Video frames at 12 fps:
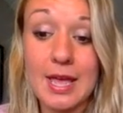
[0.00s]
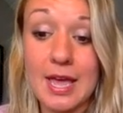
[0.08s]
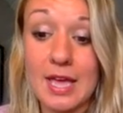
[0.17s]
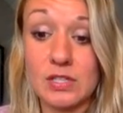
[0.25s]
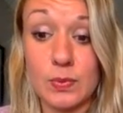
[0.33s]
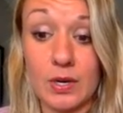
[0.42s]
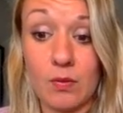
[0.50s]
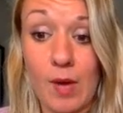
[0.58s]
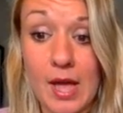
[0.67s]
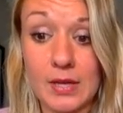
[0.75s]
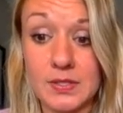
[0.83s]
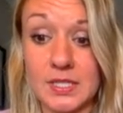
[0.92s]
It's been a
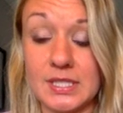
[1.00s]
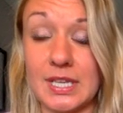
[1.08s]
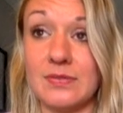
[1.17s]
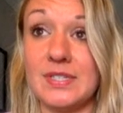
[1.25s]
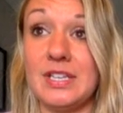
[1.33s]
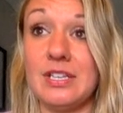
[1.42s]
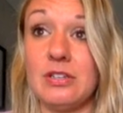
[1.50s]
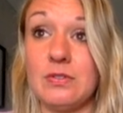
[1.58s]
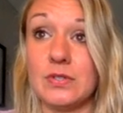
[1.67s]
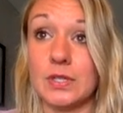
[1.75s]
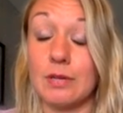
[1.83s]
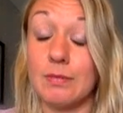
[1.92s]
while since I've seen you,
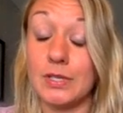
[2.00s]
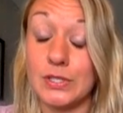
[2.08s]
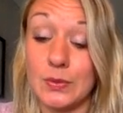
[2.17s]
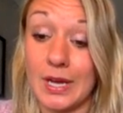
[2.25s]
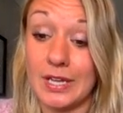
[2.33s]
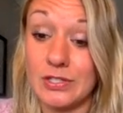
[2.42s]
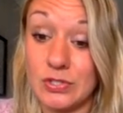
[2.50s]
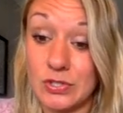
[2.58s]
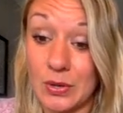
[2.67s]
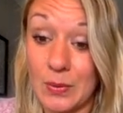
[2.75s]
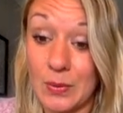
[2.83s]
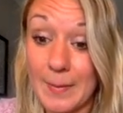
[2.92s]
so I miss you guys
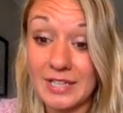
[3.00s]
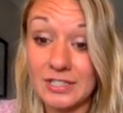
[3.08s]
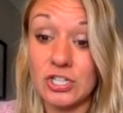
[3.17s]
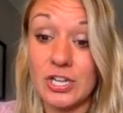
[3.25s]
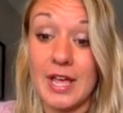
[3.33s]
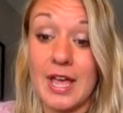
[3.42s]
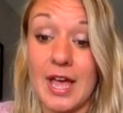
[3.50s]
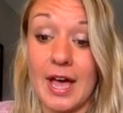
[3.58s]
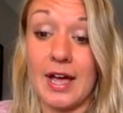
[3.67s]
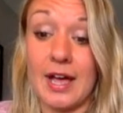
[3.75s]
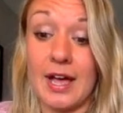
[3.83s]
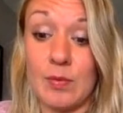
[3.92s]
so much.
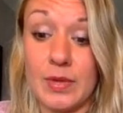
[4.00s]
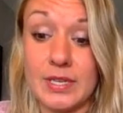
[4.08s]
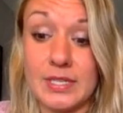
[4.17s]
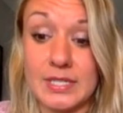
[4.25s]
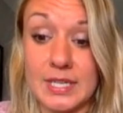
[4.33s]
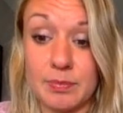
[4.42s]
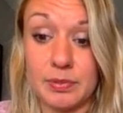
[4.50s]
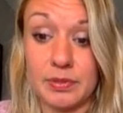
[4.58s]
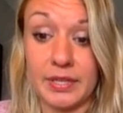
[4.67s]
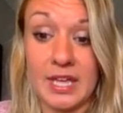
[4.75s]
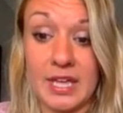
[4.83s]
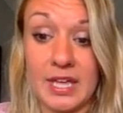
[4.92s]
Did I
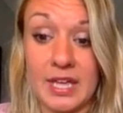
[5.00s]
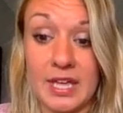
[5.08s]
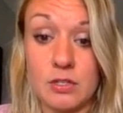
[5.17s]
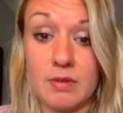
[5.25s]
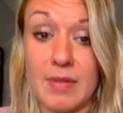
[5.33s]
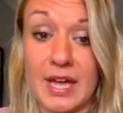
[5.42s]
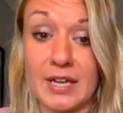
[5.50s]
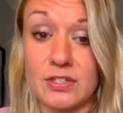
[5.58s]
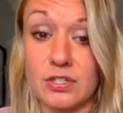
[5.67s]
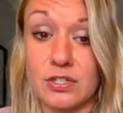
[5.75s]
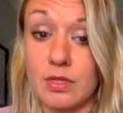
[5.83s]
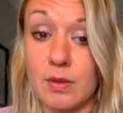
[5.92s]
plan to be
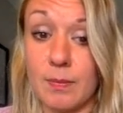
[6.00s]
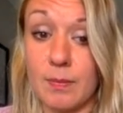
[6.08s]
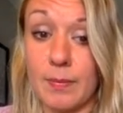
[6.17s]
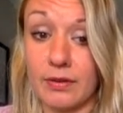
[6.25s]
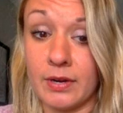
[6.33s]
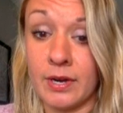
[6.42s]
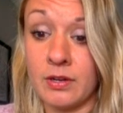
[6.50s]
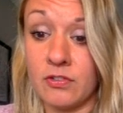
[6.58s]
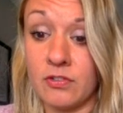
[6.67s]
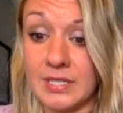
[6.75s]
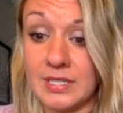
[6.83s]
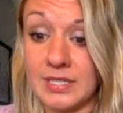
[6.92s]
matching with the background of
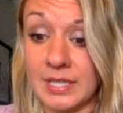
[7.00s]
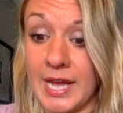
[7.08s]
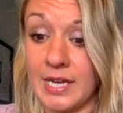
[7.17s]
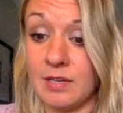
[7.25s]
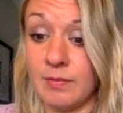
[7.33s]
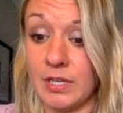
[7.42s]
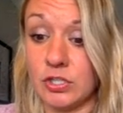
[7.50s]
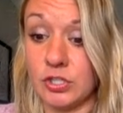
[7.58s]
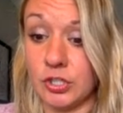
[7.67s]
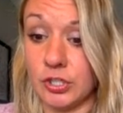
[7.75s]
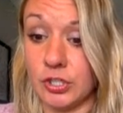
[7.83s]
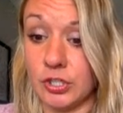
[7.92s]
my slide and my
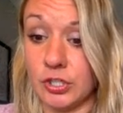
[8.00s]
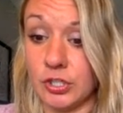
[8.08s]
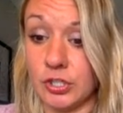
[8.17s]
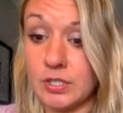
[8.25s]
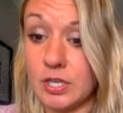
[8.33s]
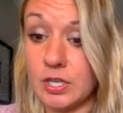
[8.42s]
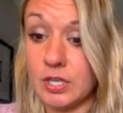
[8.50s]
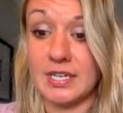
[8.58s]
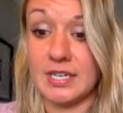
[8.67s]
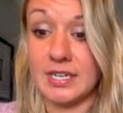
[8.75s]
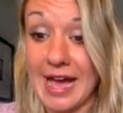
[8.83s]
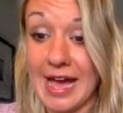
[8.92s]
shirt? No, I did
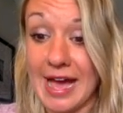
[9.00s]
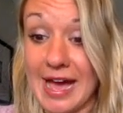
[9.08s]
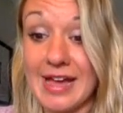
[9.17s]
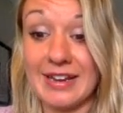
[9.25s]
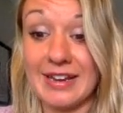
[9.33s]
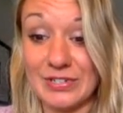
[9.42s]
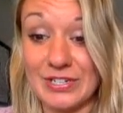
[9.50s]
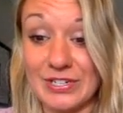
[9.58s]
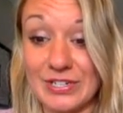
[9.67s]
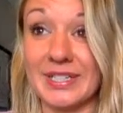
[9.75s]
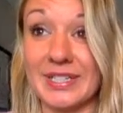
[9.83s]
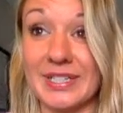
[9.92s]
not. And I'm just
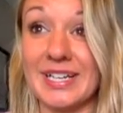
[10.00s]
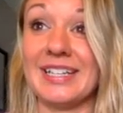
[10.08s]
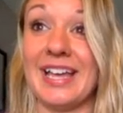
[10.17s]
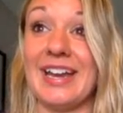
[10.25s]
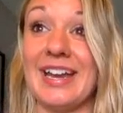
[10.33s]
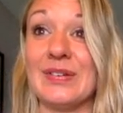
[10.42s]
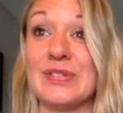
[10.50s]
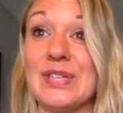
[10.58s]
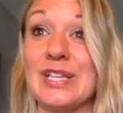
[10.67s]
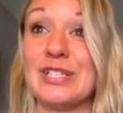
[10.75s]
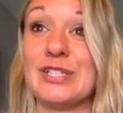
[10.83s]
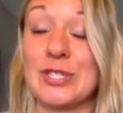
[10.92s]
realizing that now, so
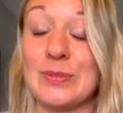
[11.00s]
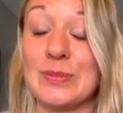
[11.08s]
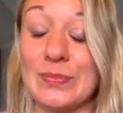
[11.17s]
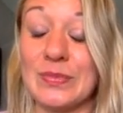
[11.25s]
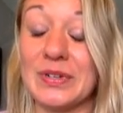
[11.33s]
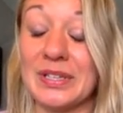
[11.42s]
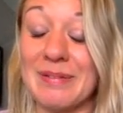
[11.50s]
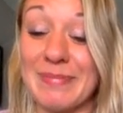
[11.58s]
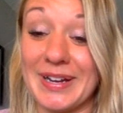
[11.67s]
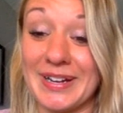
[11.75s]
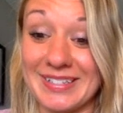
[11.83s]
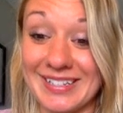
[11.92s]
that's really
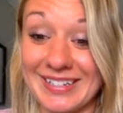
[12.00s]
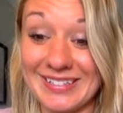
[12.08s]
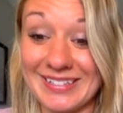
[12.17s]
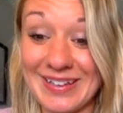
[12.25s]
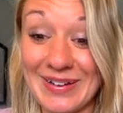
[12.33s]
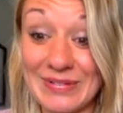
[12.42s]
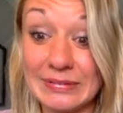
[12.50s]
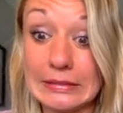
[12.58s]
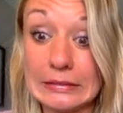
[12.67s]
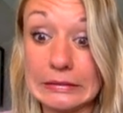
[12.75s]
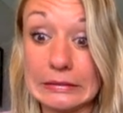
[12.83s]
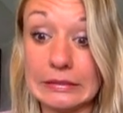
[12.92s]
embarrassing. So,
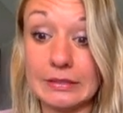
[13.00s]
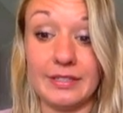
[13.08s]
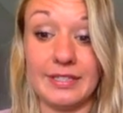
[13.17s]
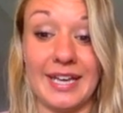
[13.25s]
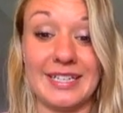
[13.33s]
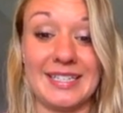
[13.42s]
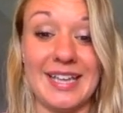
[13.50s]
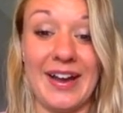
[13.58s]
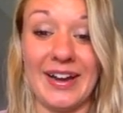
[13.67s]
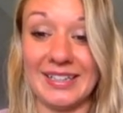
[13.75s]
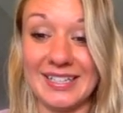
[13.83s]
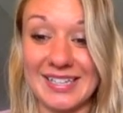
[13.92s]
oh, yikes. All
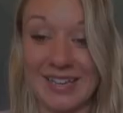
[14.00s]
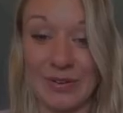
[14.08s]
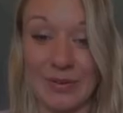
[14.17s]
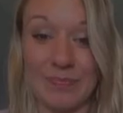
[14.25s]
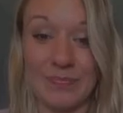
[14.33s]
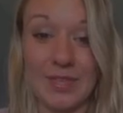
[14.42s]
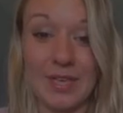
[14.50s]
right, let's get going.